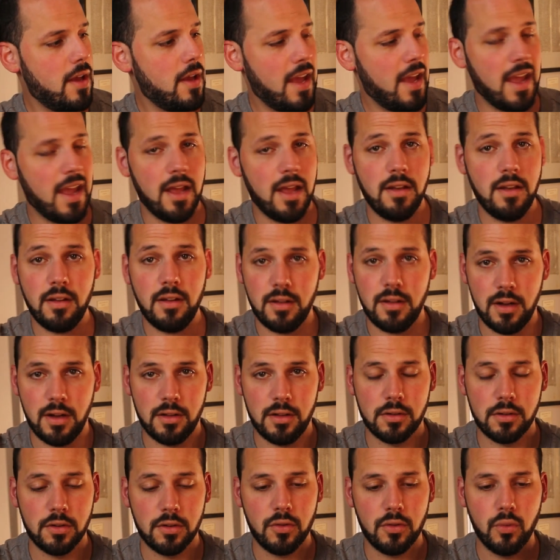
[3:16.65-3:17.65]

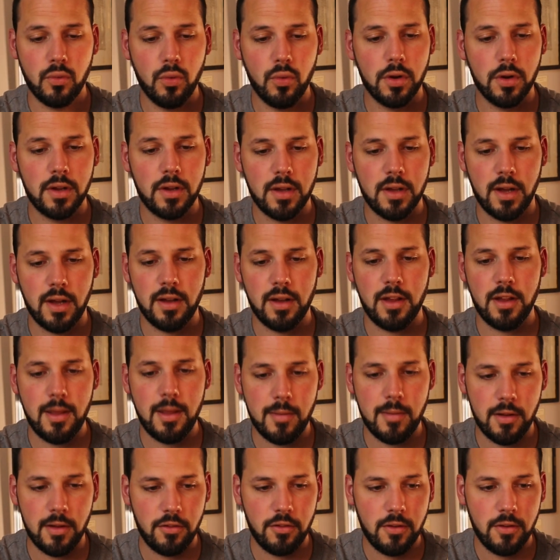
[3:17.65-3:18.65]
hand-colored woodcut
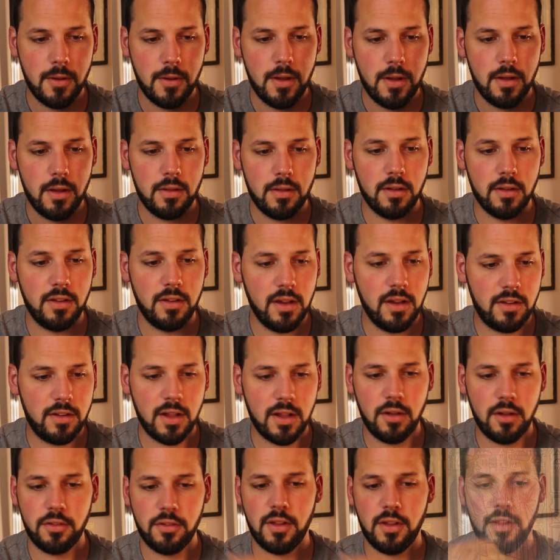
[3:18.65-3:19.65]
image. The details and